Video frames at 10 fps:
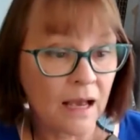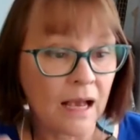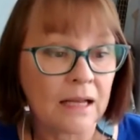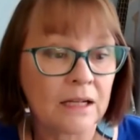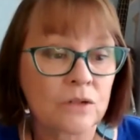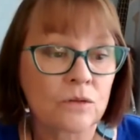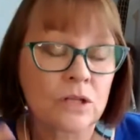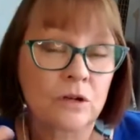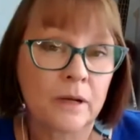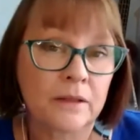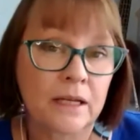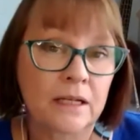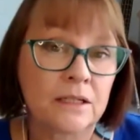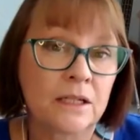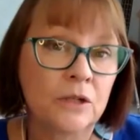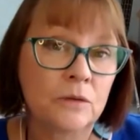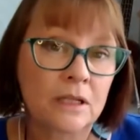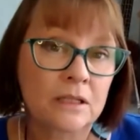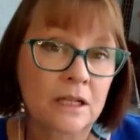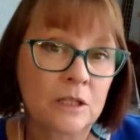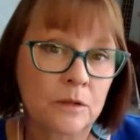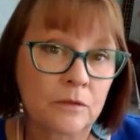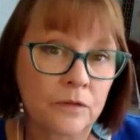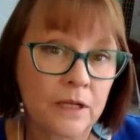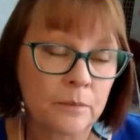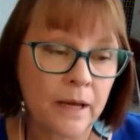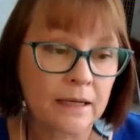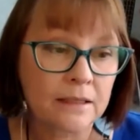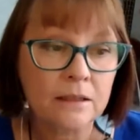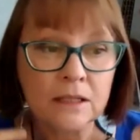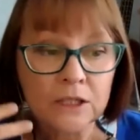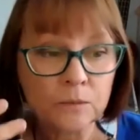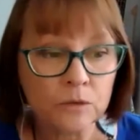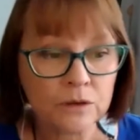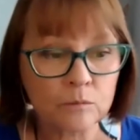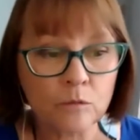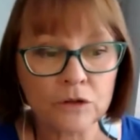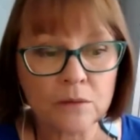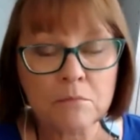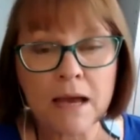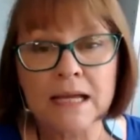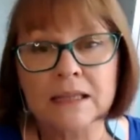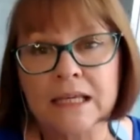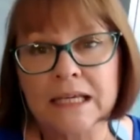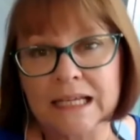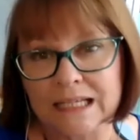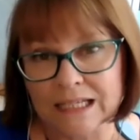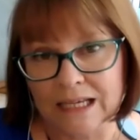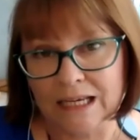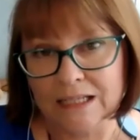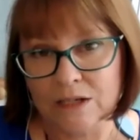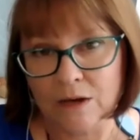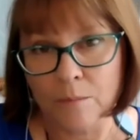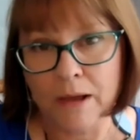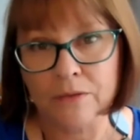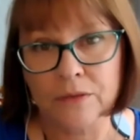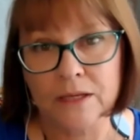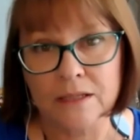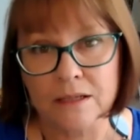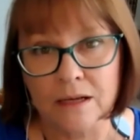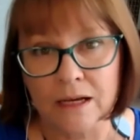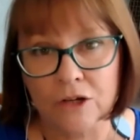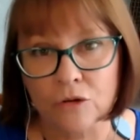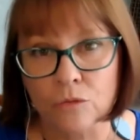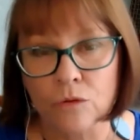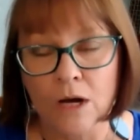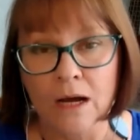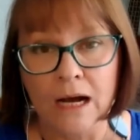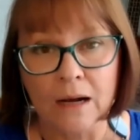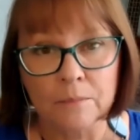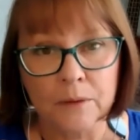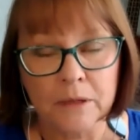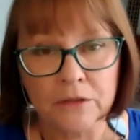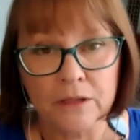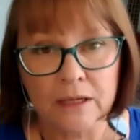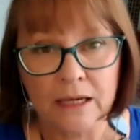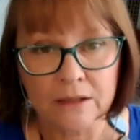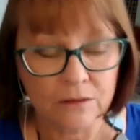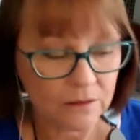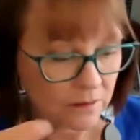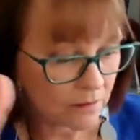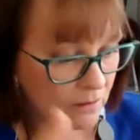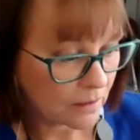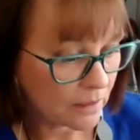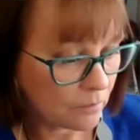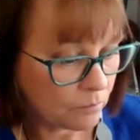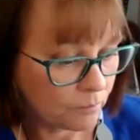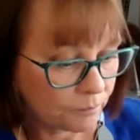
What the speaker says: And it's also about that continuous assessment and feedback. So that's what the main thing is about these actual, about the study,